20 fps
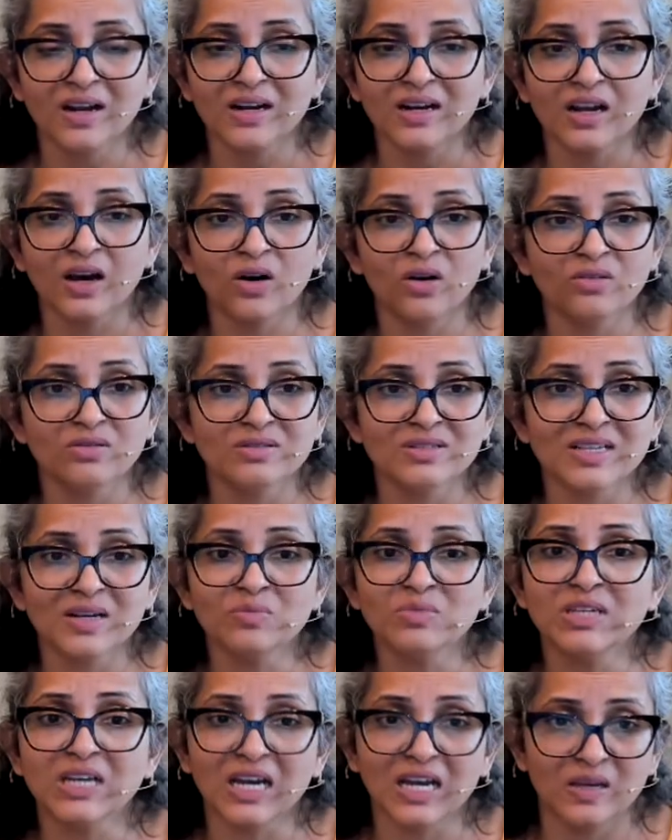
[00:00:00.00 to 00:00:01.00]
Now
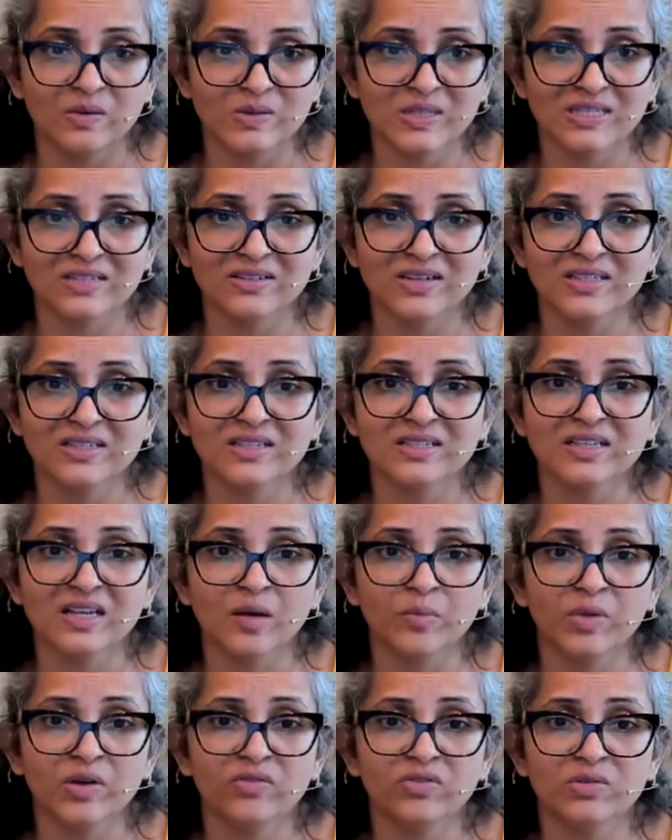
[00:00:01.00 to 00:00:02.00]
sometimes the stress is
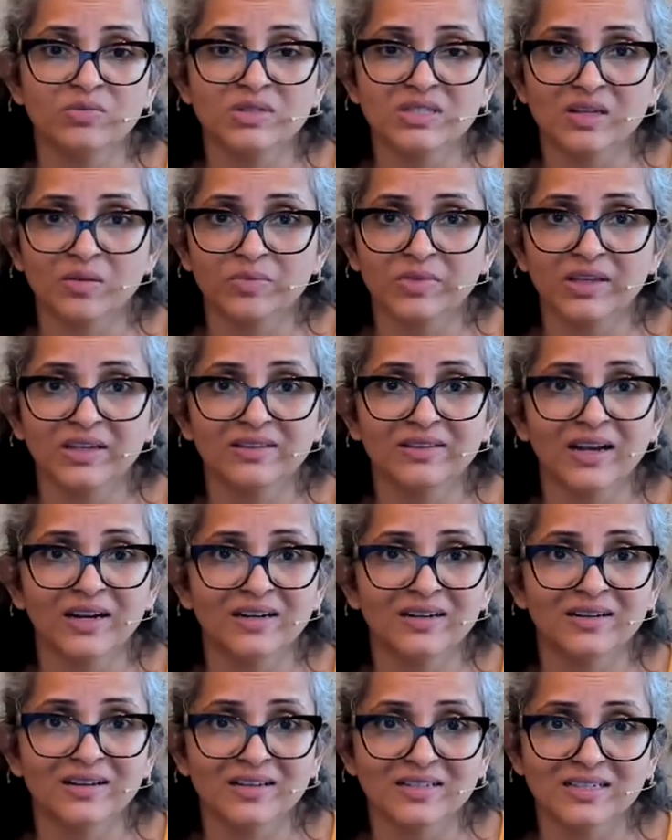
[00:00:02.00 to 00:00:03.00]
coming from something
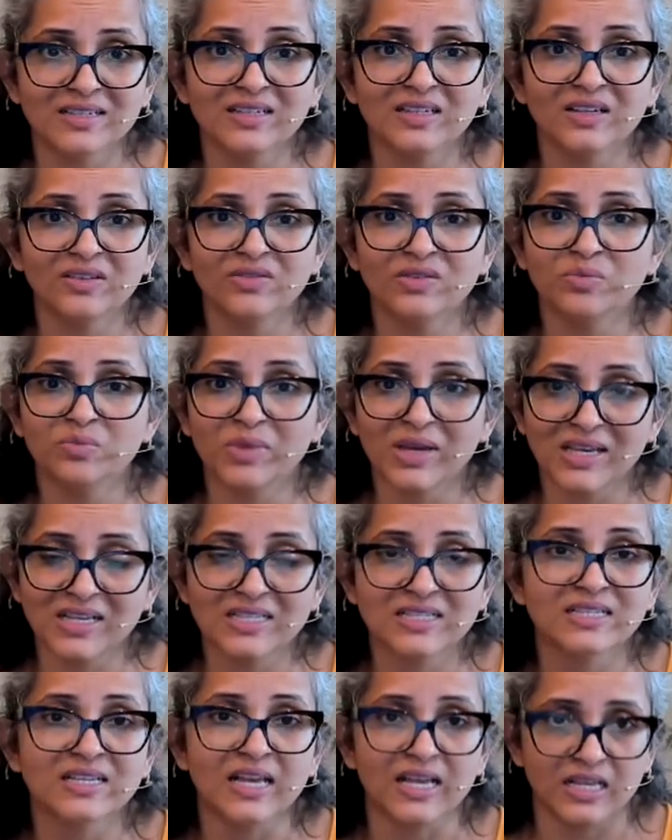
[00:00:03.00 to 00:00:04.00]
that doesn't even make
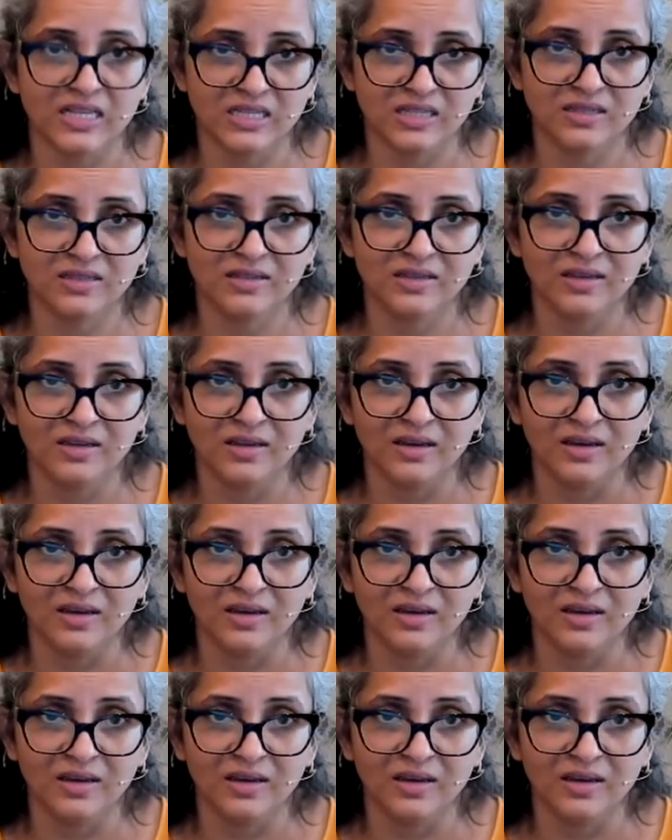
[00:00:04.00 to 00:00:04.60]
sense,